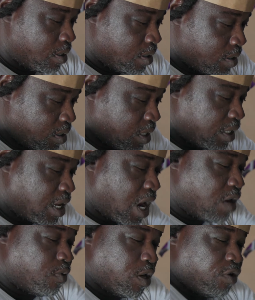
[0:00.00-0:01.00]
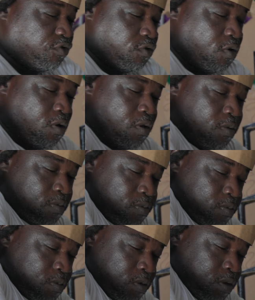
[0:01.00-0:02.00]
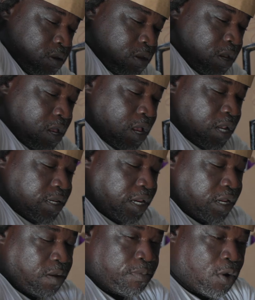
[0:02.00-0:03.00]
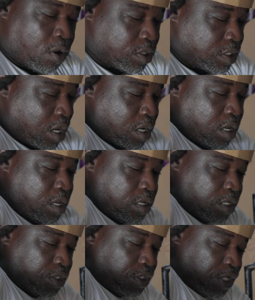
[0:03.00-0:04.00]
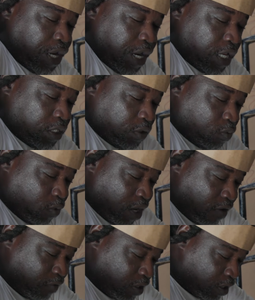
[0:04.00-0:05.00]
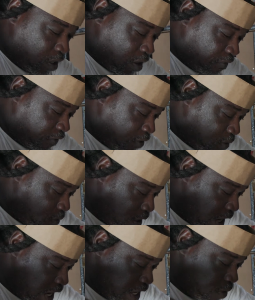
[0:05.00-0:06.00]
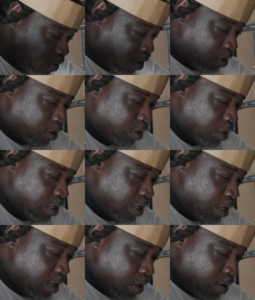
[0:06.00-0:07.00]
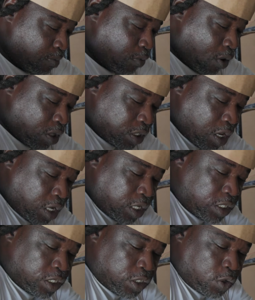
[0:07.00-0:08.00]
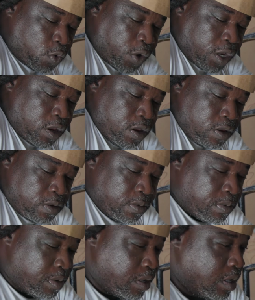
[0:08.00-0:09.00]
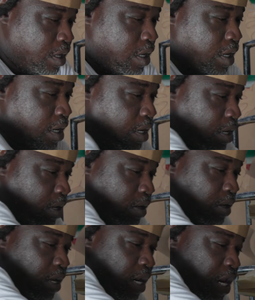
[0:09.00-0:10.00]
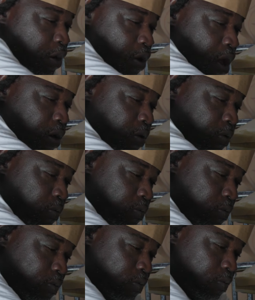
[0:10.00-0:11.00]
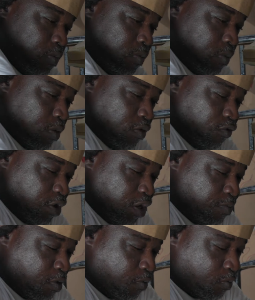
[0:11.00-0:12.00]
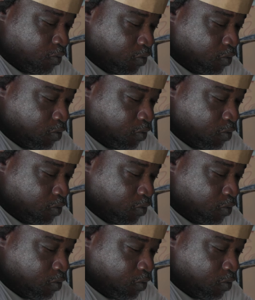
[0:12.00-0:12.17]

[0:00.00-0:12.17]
The side where I draw, I'll take a box cutter, shears, whatever is good for you to work. I like to work with box cutter because it's quicker. And I know how to really move